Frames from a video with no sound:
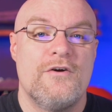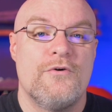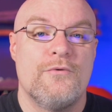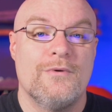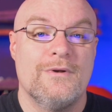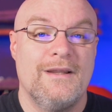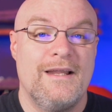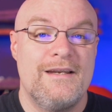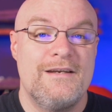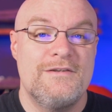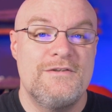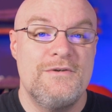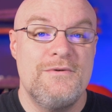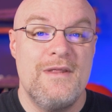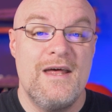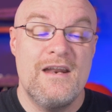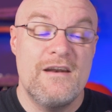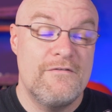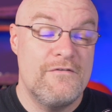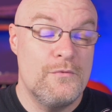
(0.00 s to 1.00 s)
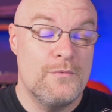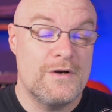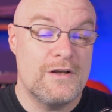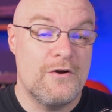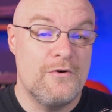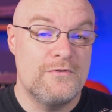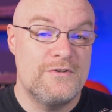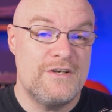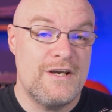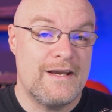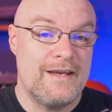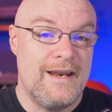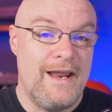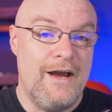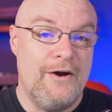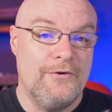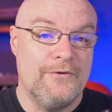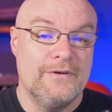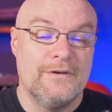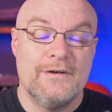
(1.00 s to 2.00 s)
related to that if you want to go check it
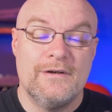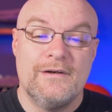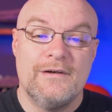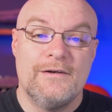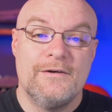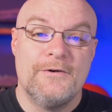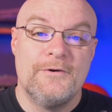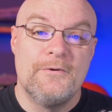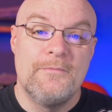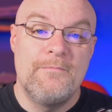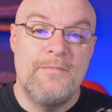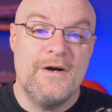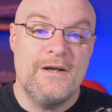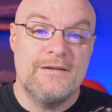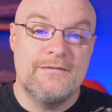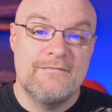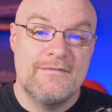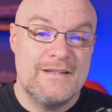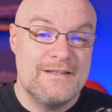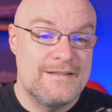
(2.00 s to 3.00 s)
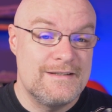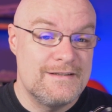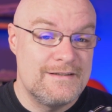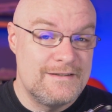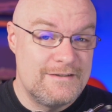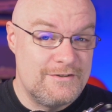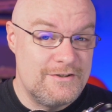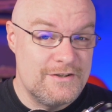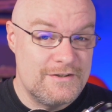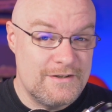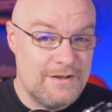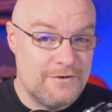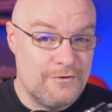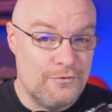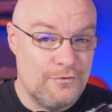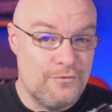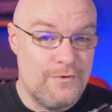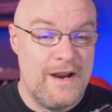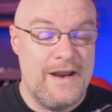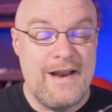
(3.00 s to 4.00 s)
out. But this is just a
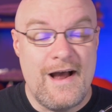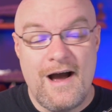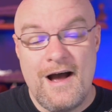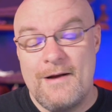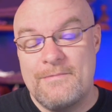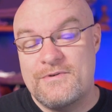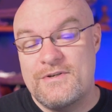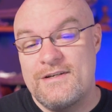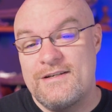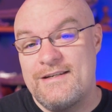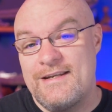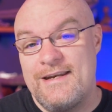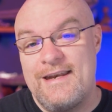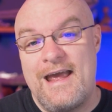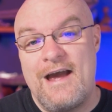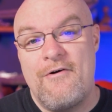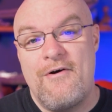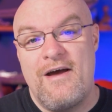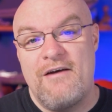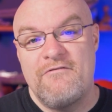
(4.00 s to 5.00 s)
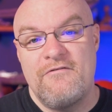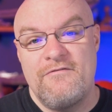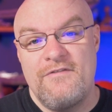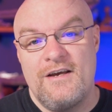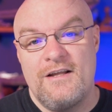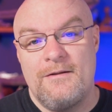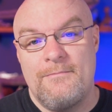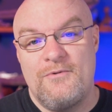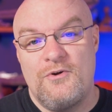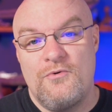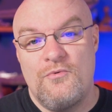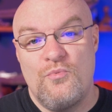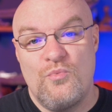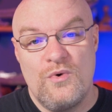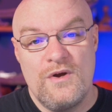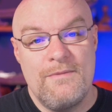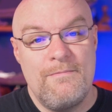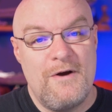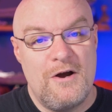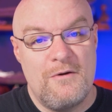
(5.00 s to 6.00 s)
great option to now have available
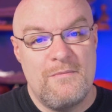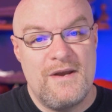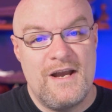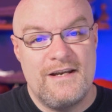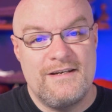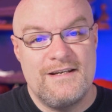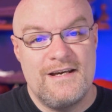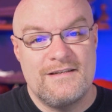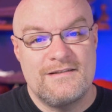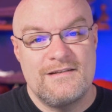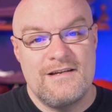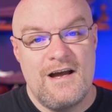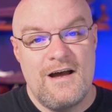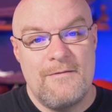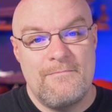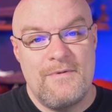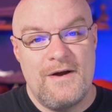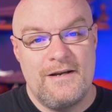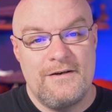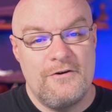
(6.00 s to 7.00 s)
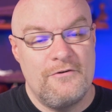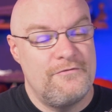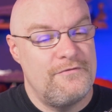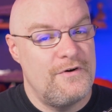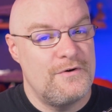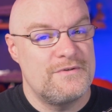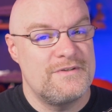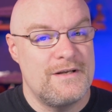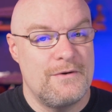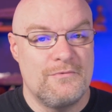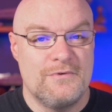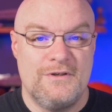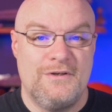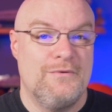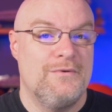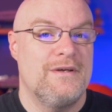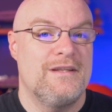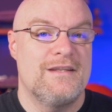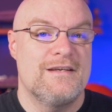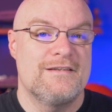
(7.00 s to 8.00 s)
with Power B I Desktop. I know folks that were
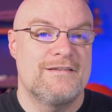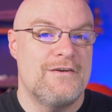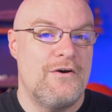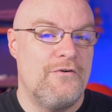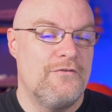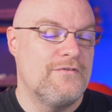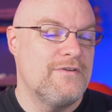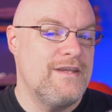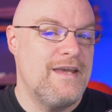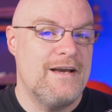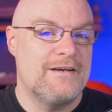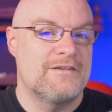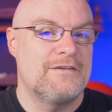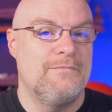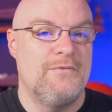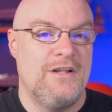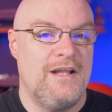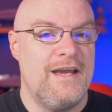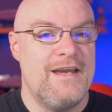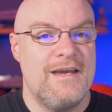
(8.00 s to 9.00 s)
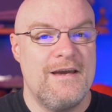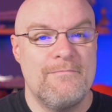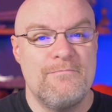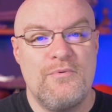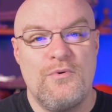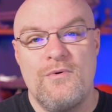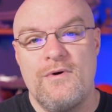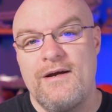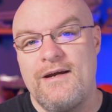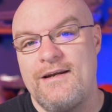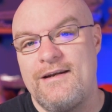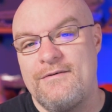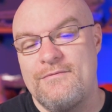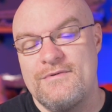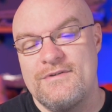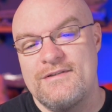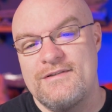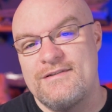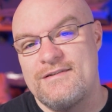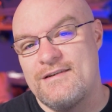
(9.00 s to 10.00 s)
doing this over the X M L A endpoint. It
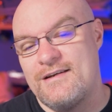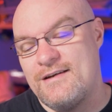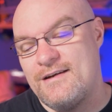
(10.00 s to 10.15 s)
was